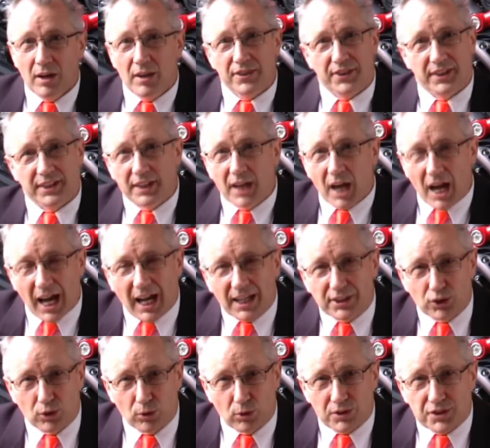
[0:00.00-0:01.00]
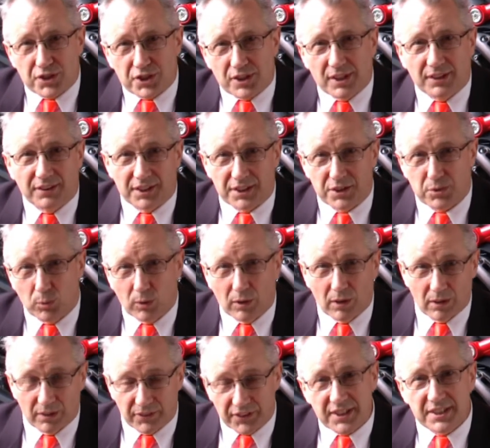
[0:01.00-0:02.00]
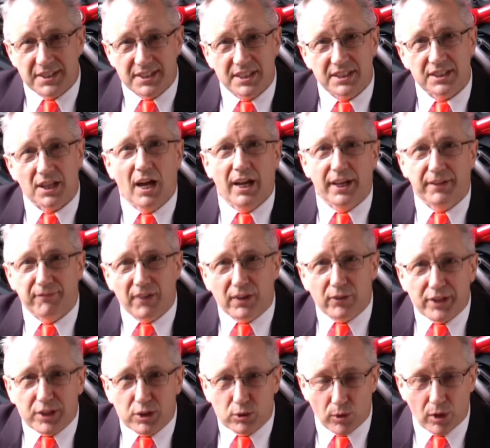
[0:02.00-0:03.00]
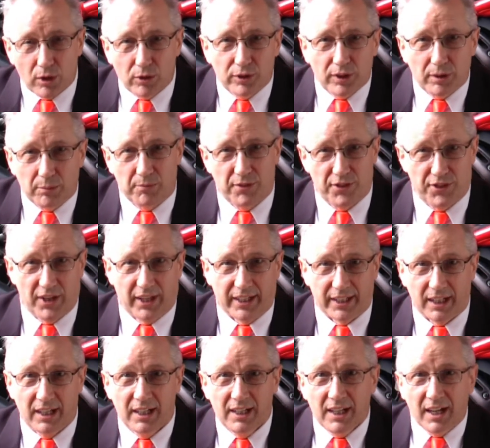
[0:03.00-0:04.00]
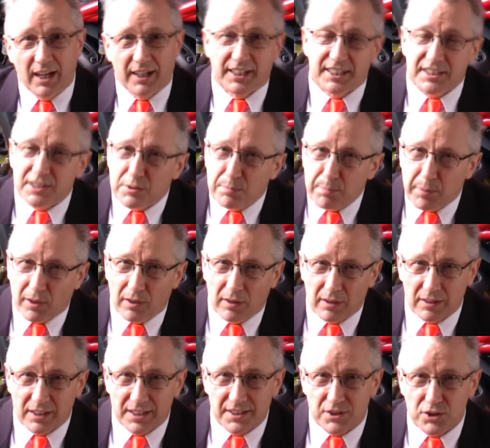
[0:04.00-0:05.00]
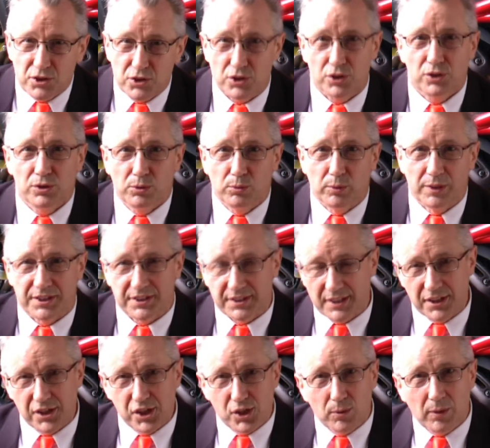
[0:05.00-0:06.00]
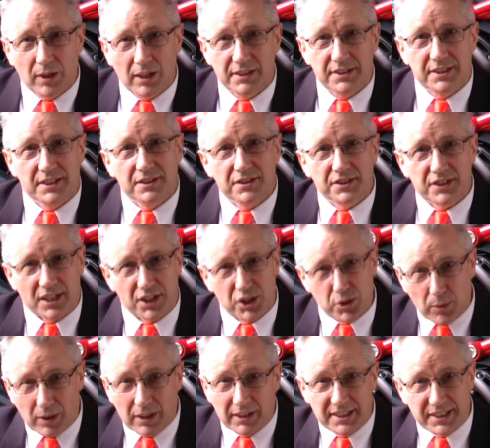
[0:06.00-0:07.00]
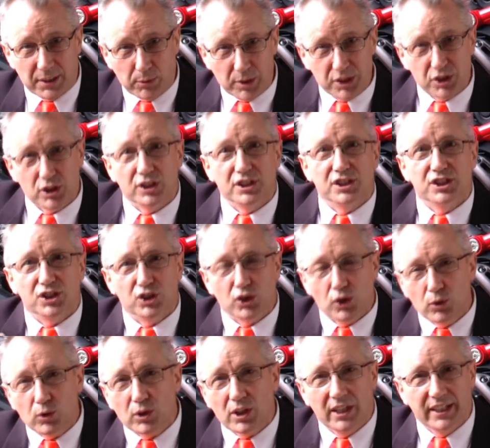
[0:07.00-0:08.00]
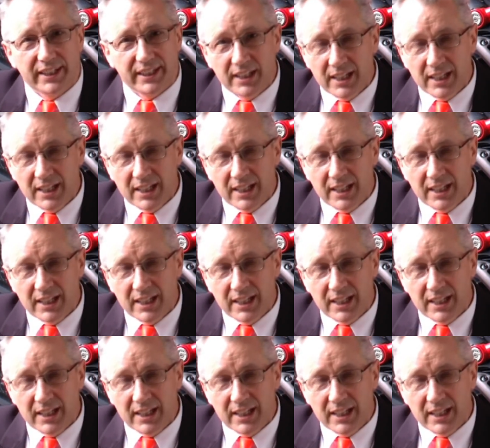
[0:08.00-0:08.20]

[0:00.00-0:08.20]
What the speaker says: the adults in this world. This is a very grown-up thing. And it is partly to do with sensuality and sexuality, which are totally,